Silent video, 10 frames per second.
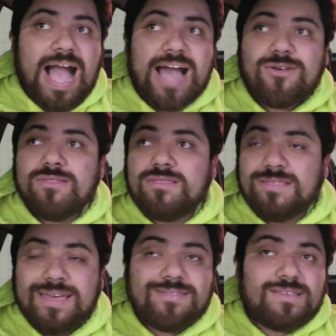I don't
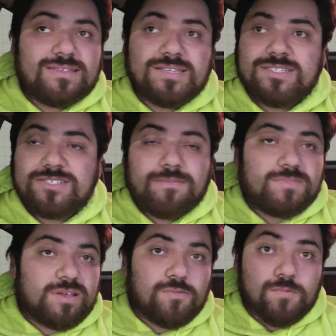think this is
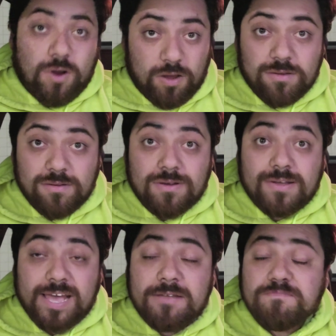something wrong,
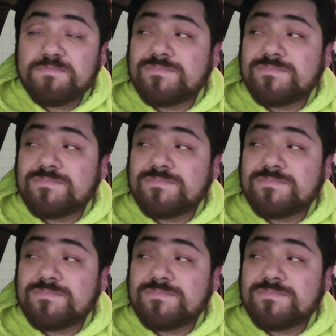okay?